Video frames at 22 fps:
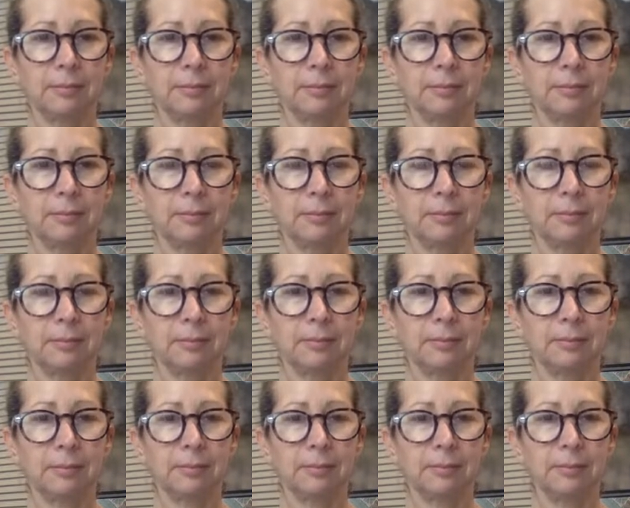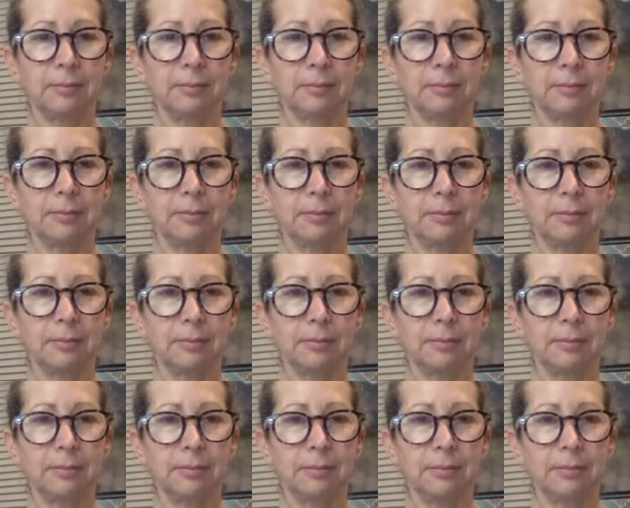
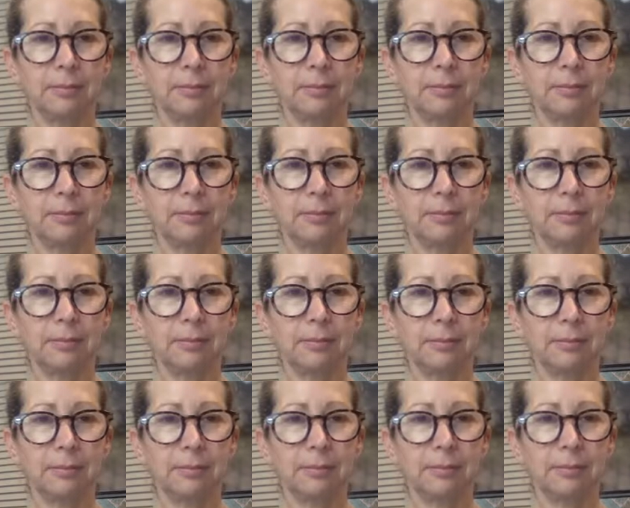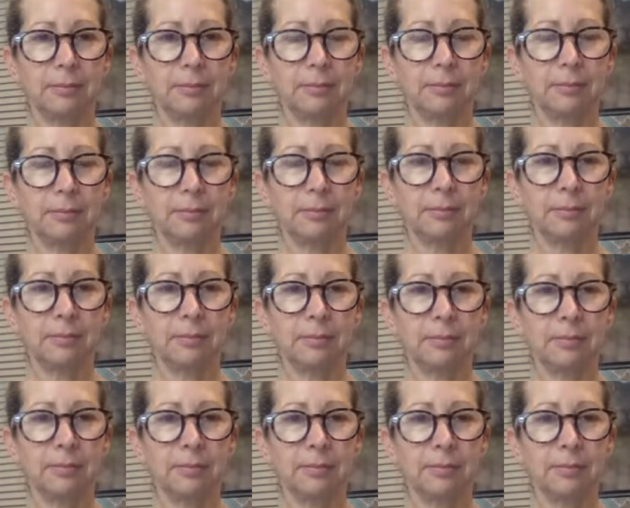
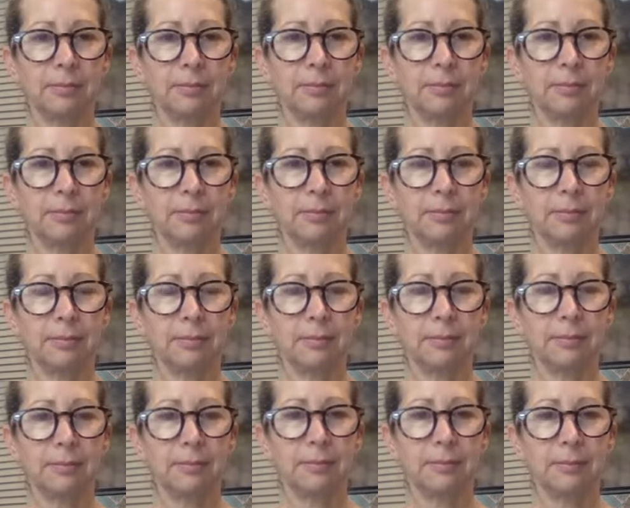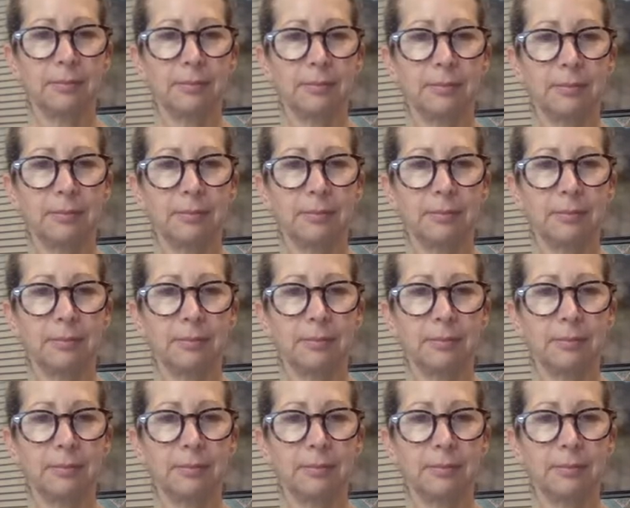(not speaking)